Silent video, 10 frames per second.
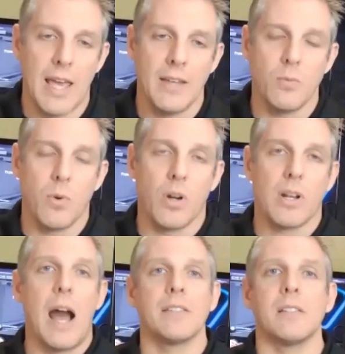and we're
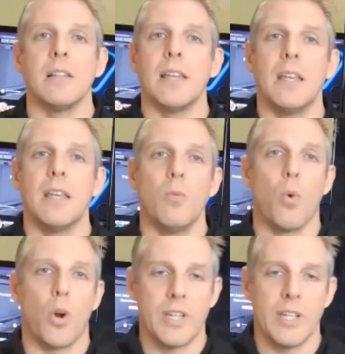constantly
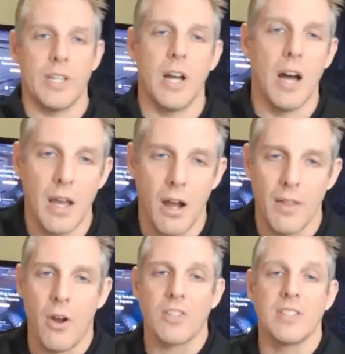working on
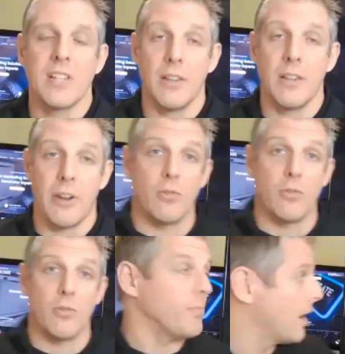our accelerated
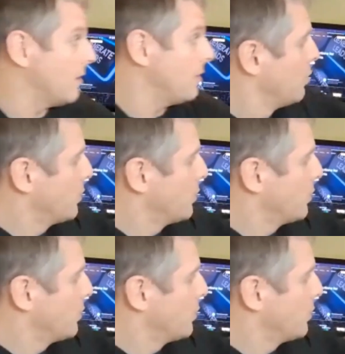growth model.